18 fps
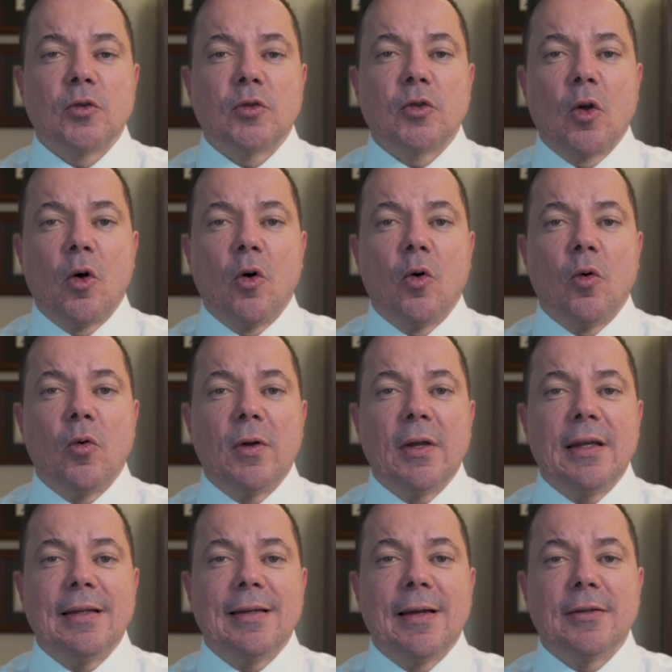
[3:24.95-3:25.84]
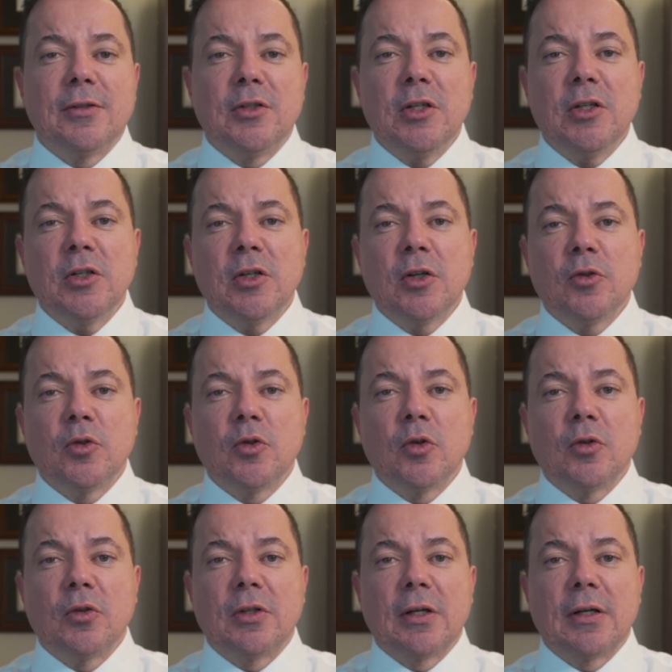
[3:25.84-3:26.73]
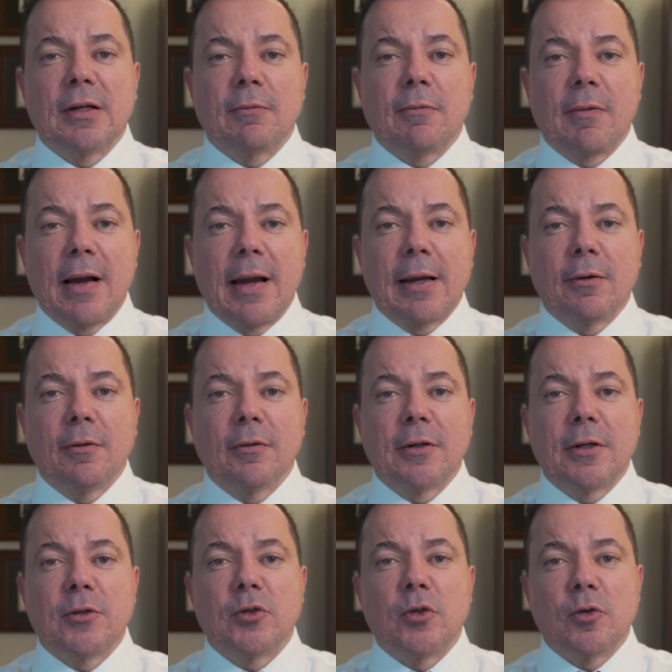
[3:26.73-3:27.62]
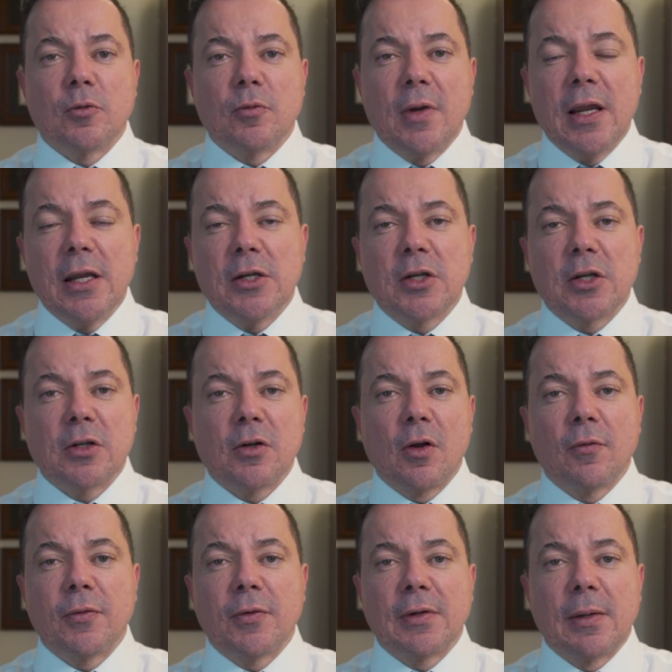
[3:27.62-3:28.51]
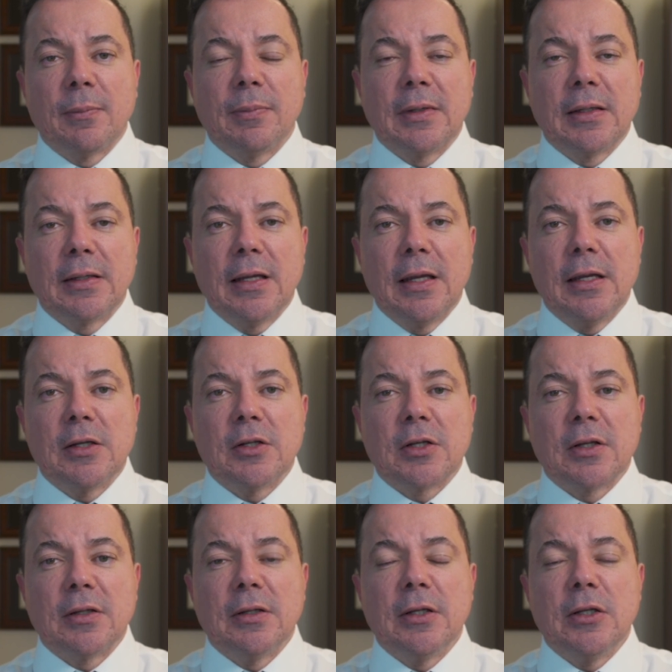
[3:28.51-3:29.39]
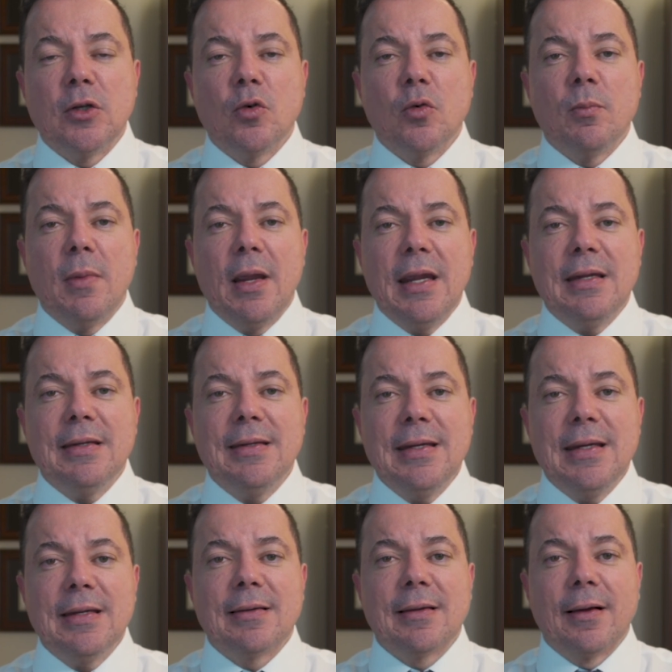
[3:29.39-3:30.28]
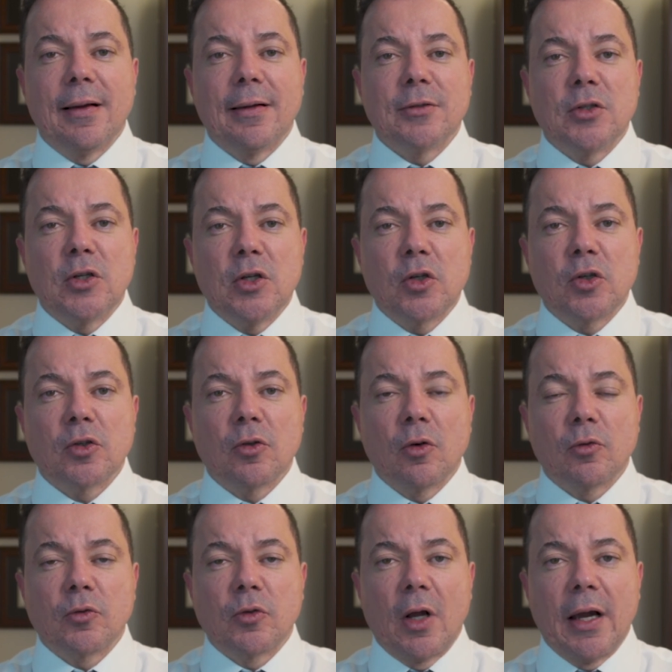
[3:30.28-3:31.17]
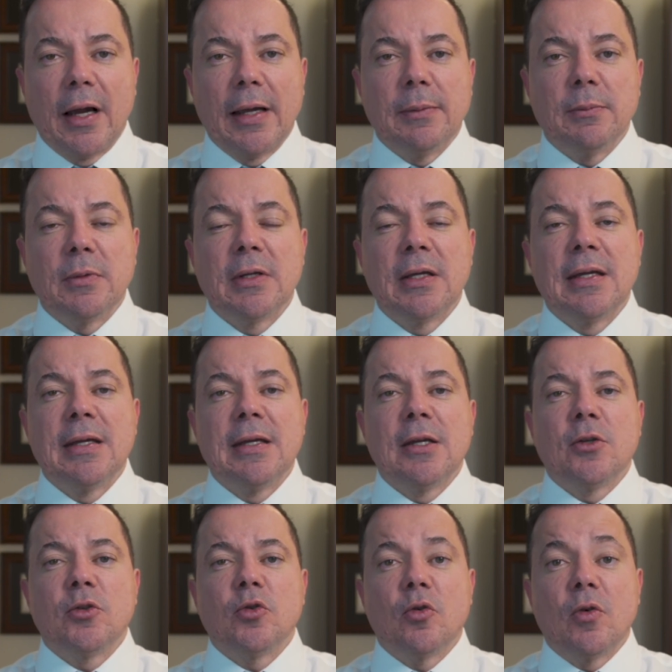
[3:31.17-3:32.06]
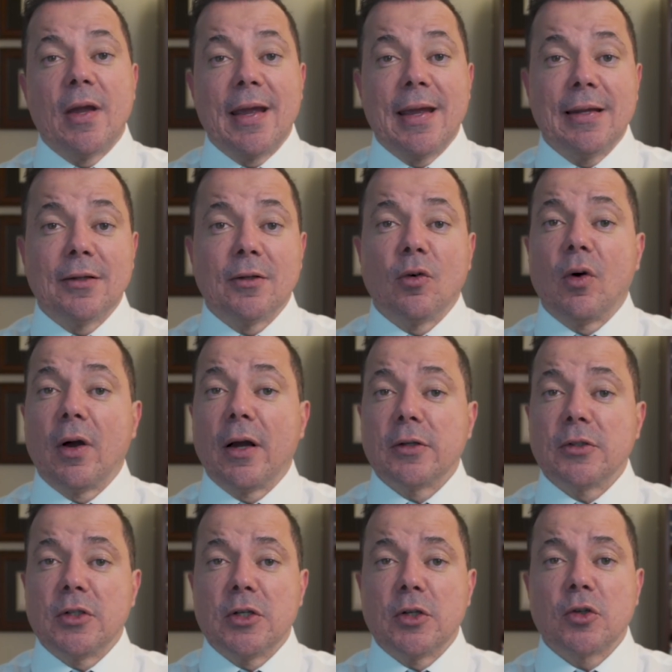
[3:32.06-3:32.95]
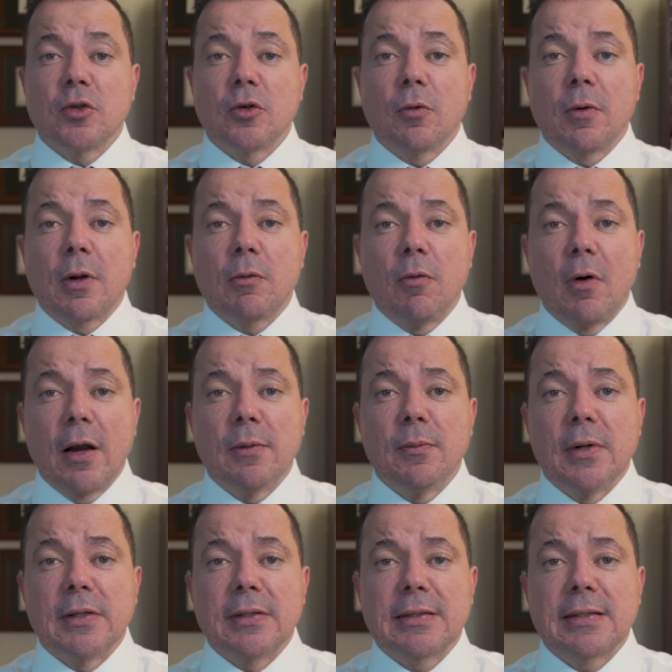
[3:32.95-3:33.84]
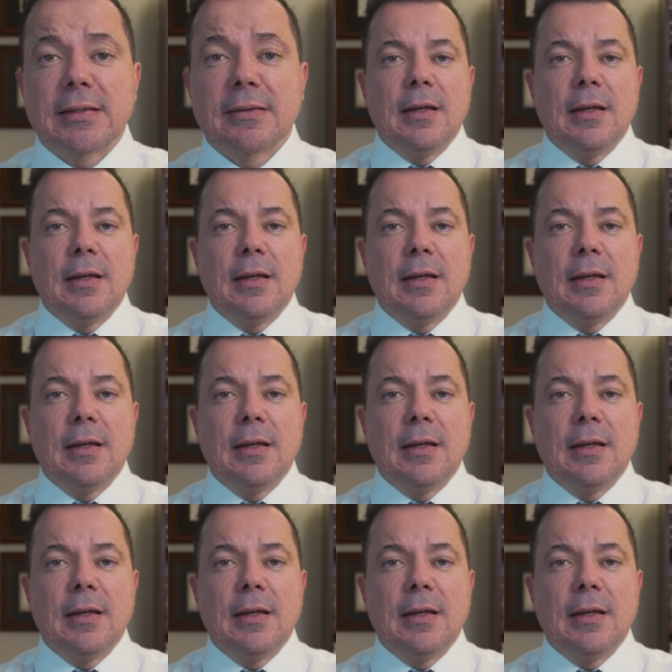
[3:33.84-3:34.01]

So, in addition to the regular duration of an application, you may need additional time to handle additional requirements.